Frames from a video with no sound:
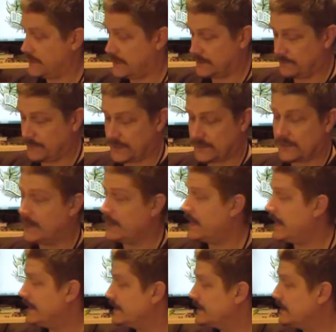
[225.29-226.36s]
Other bits I
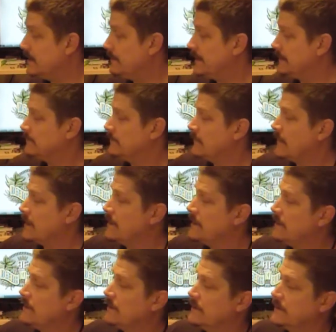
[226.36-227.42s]
had coming,
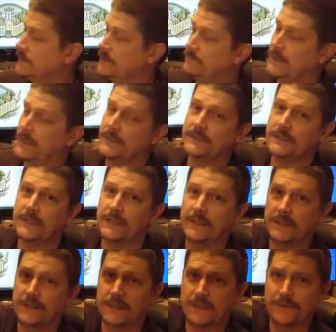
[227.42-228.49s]
I did manage to
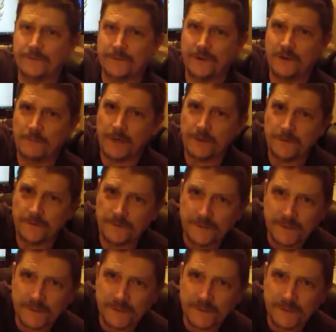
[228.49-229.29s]
get a thermo